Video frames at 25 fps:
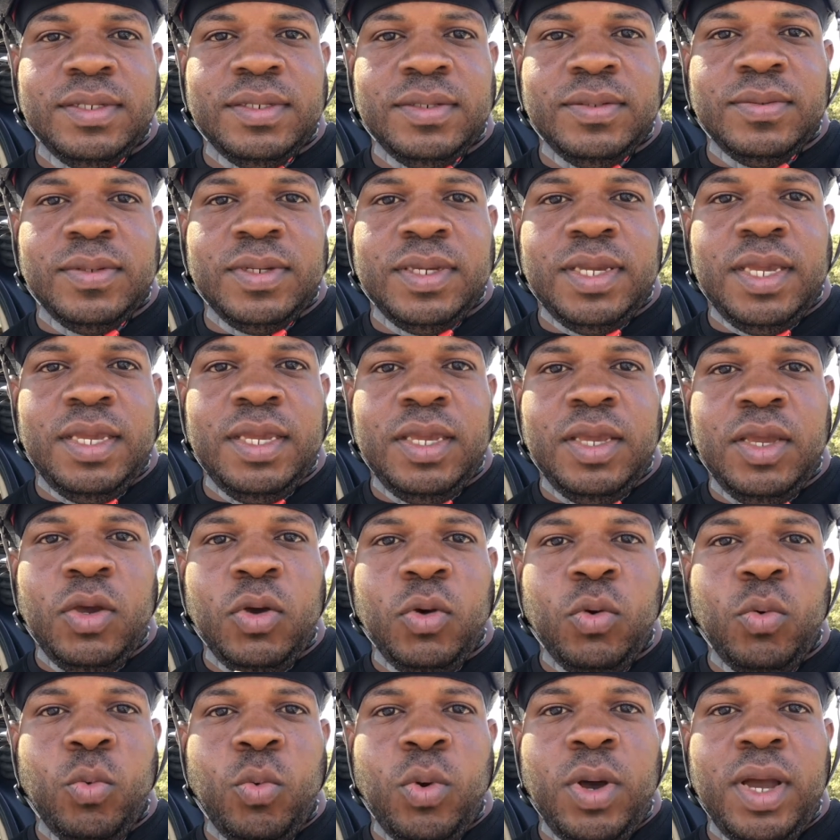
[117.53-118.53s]
okay,
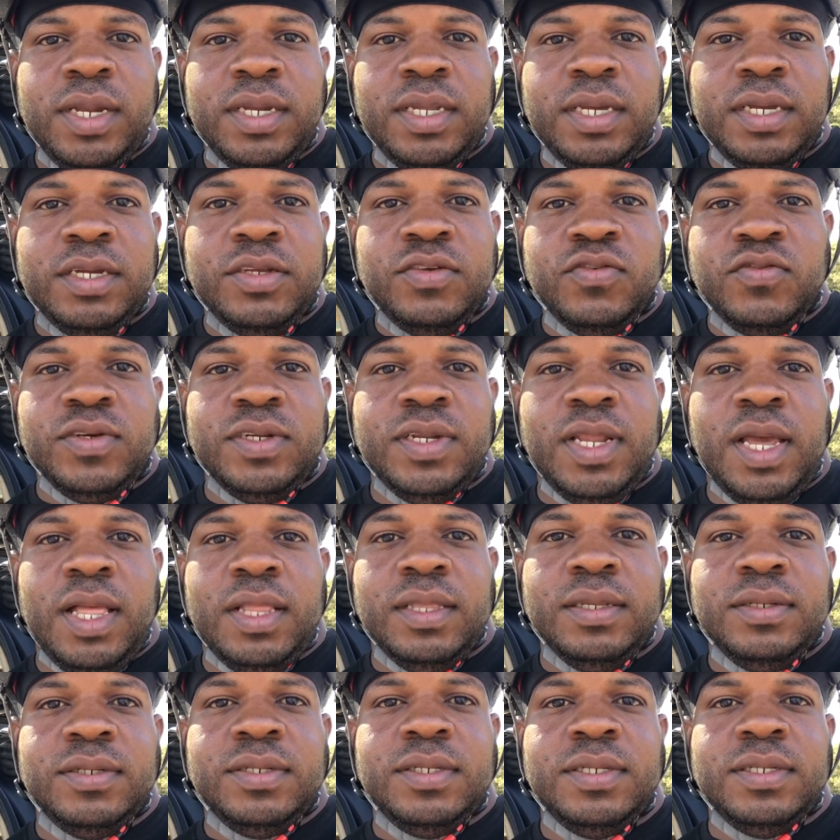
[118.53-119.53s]
$100.
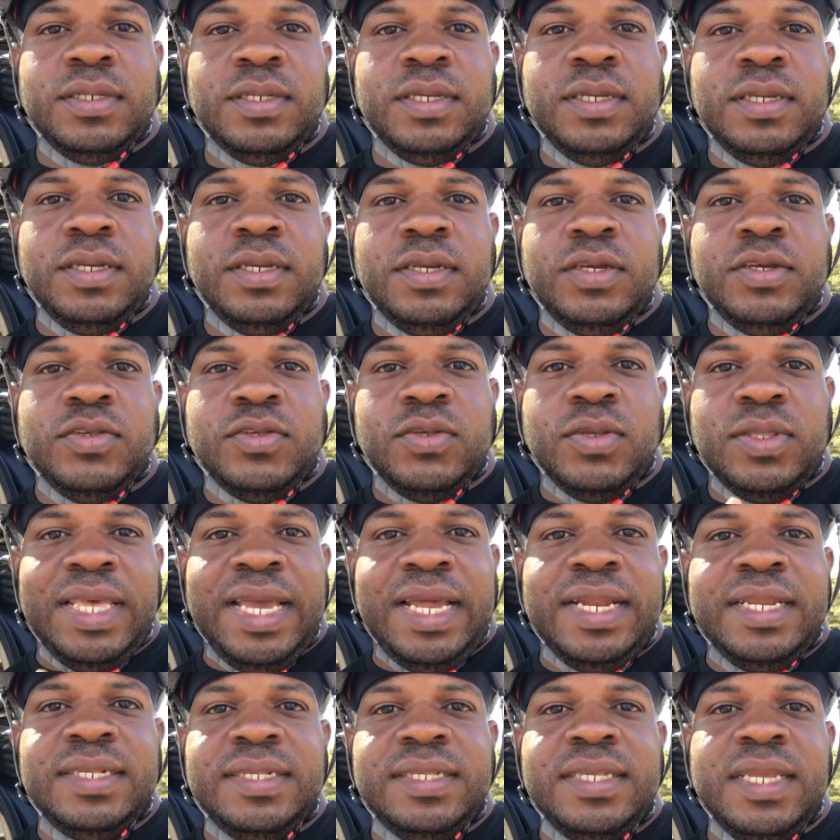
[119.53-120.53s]
So
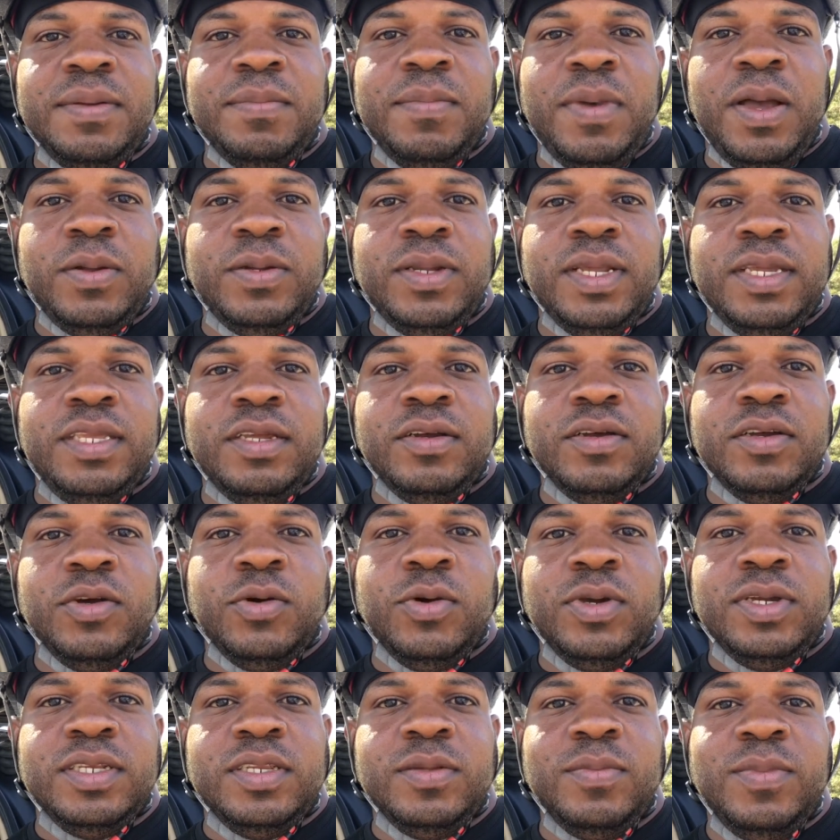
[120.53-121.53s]
that is the amount that you're
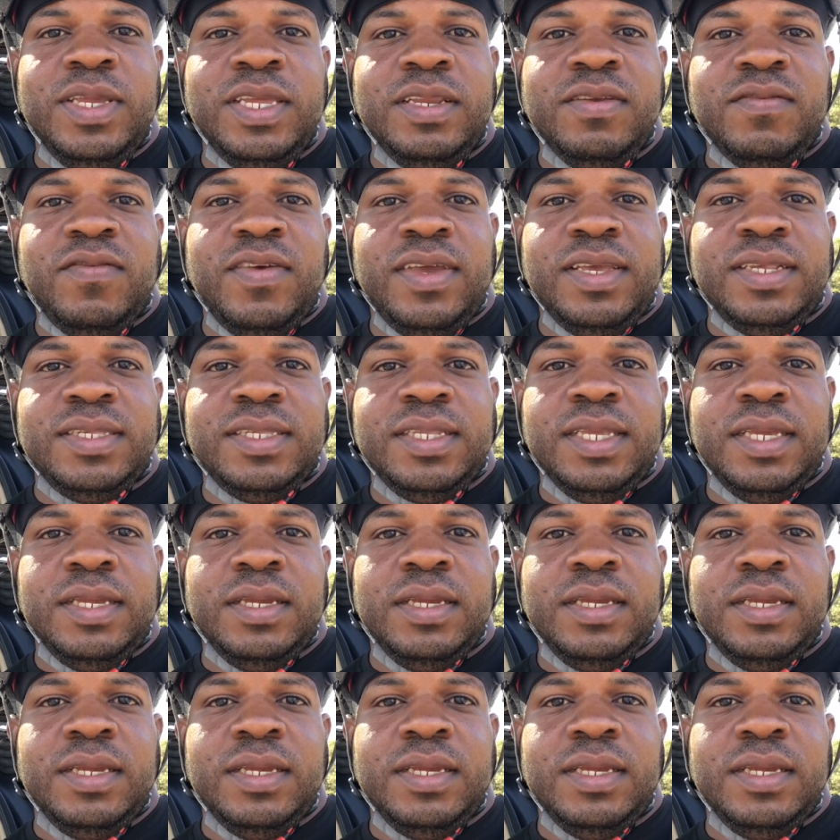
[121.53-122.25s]
going to be investing,